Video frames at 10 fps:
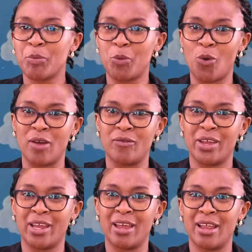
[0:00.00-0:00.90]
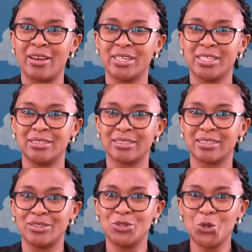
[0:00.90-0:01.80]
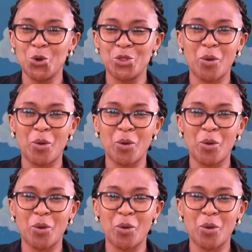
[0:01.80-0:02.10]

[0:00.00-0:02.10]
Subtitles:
people were very, you know,